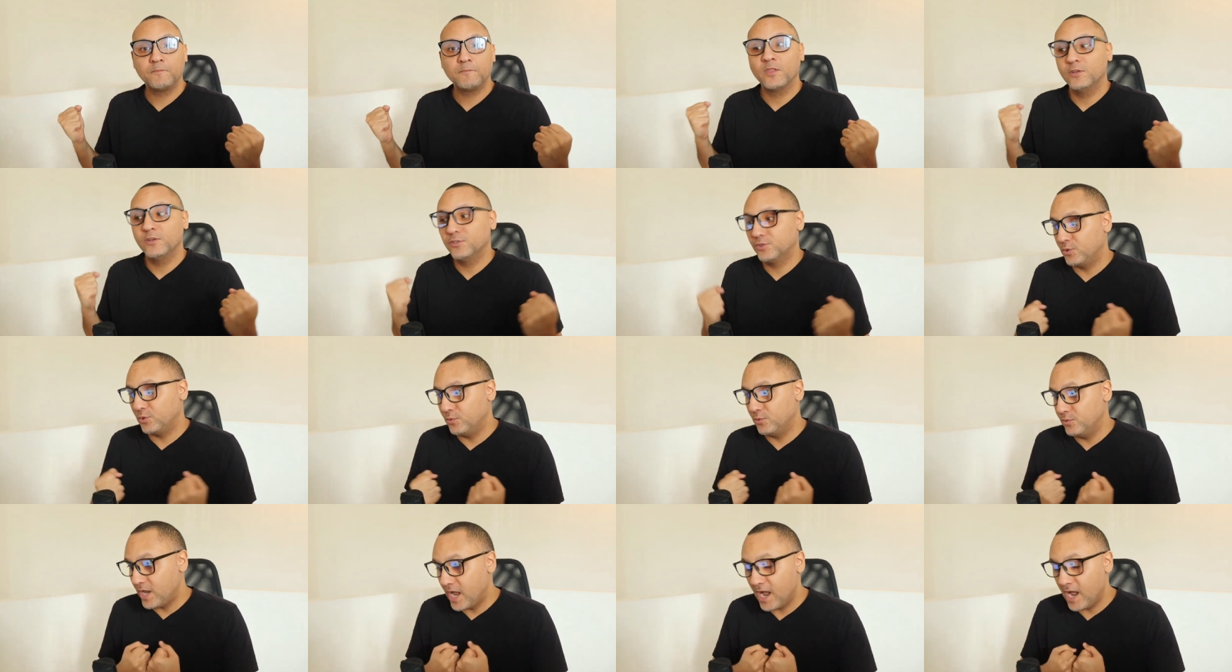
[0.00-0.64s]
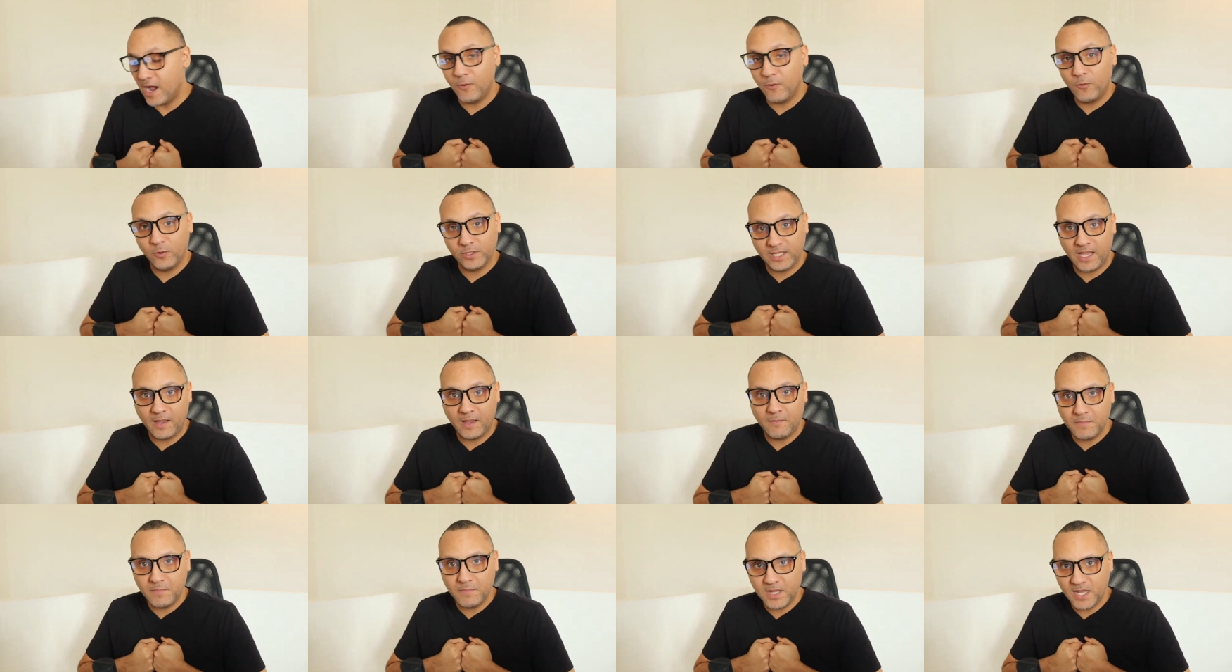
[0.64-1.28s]
So now what
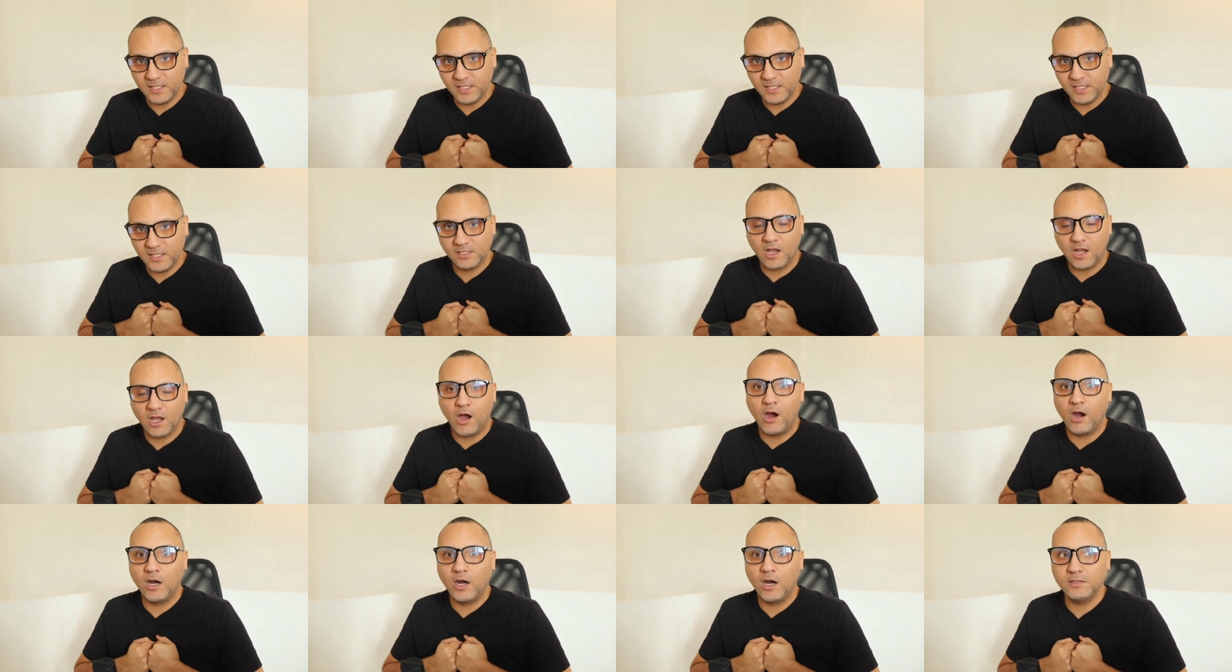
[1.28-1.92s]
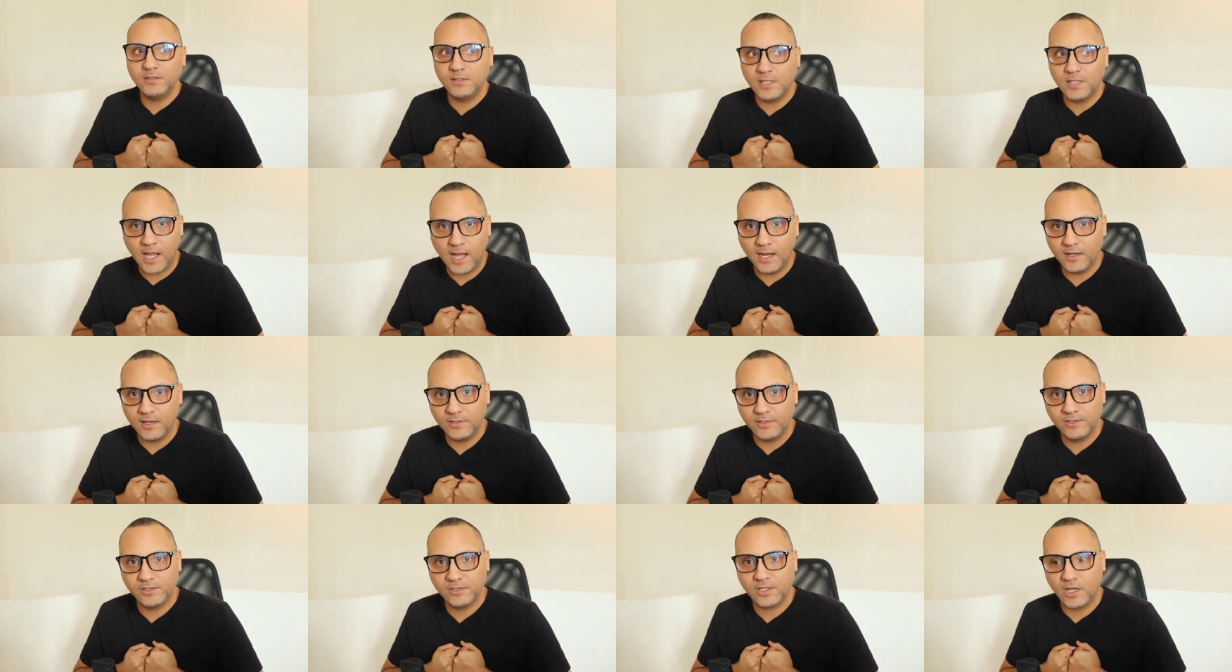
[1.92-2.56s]
that means is our
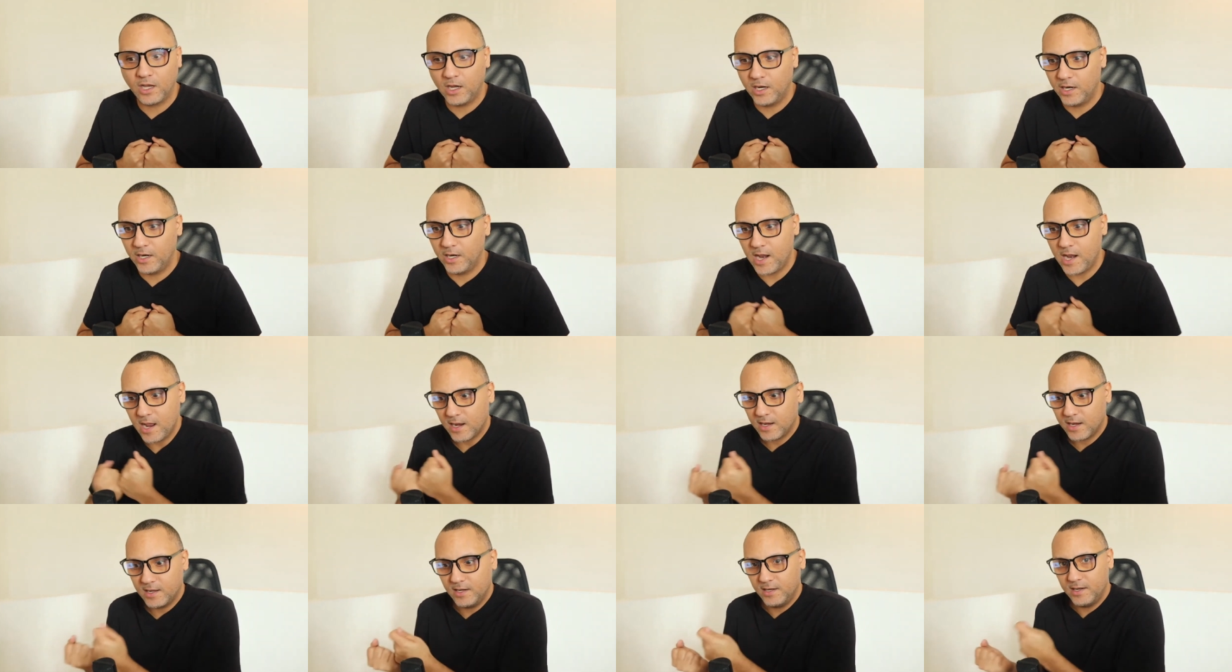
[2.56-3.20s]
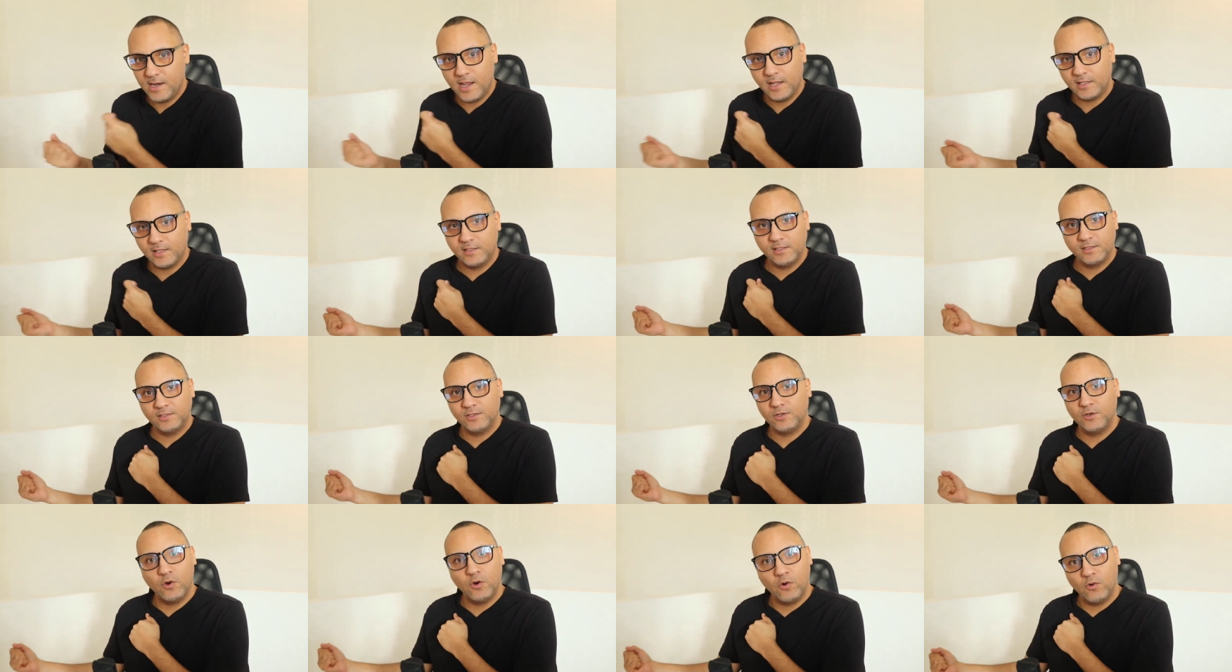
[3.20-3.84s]
dollars are not connected
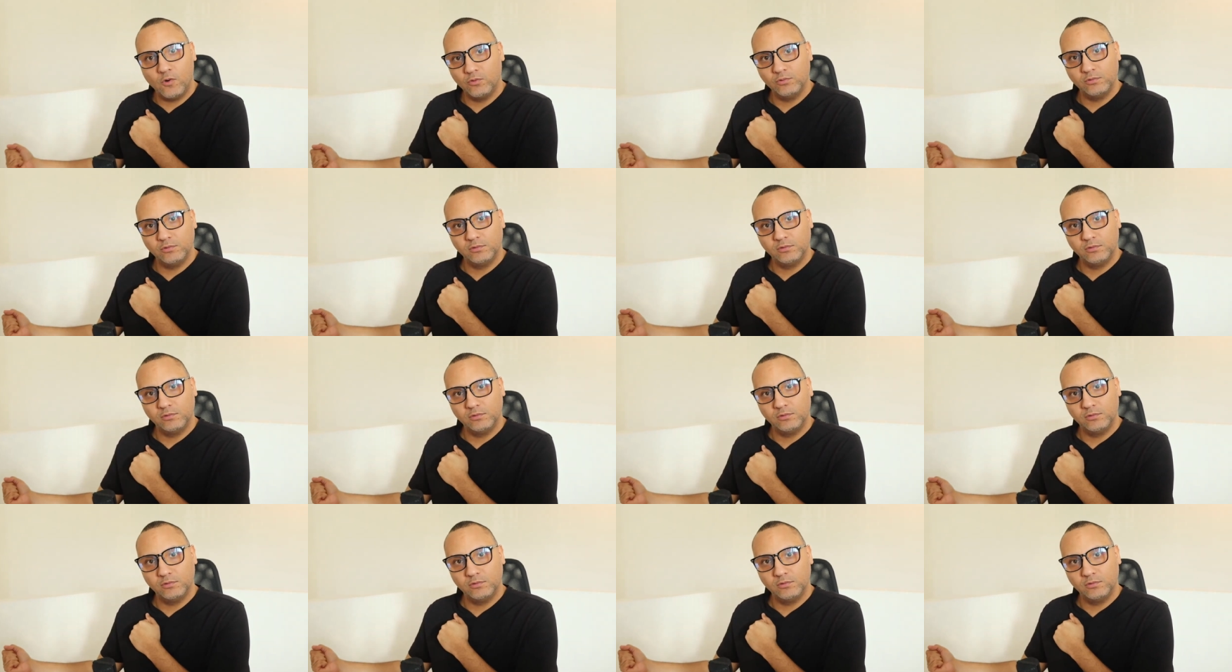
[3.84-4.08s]
to gold.